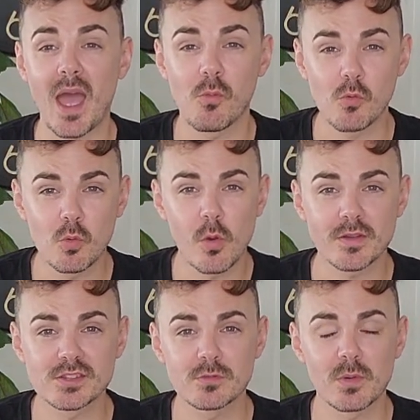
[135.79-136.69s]
at
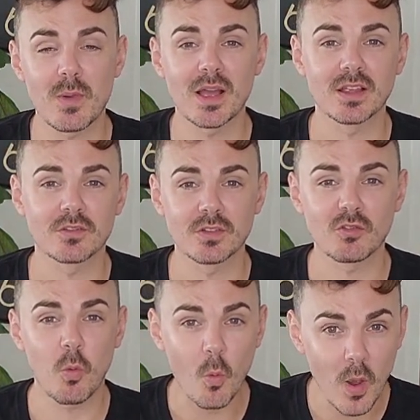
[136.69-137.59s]
Woolworths supermarkets for
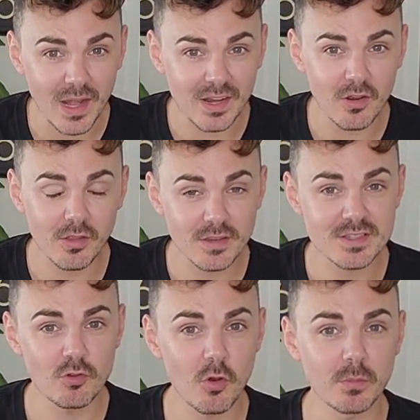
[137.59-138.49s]

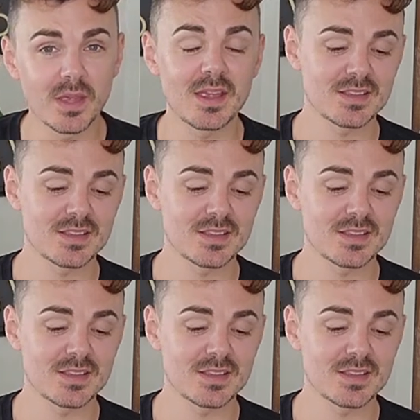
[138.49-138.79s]
$20 normally.